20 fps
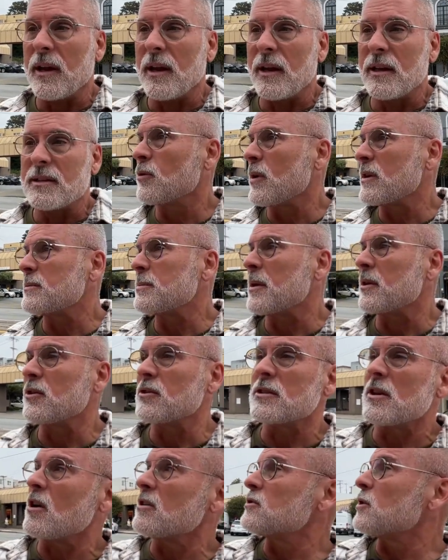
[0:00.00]
And guess what?
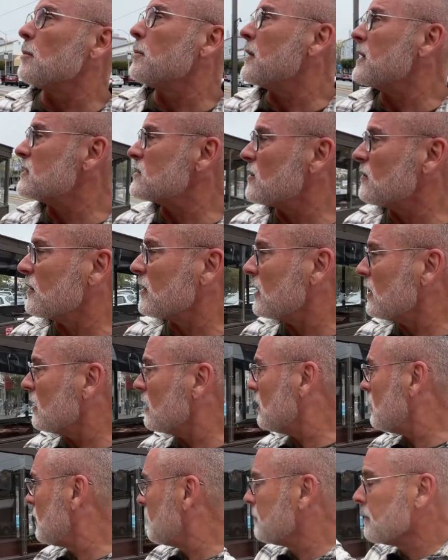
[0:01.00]
There's also a place over
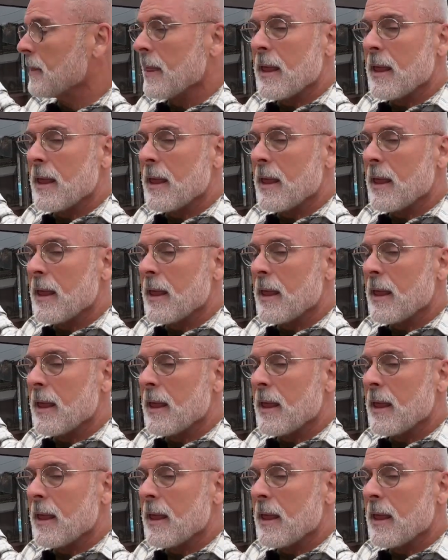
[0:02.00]
here.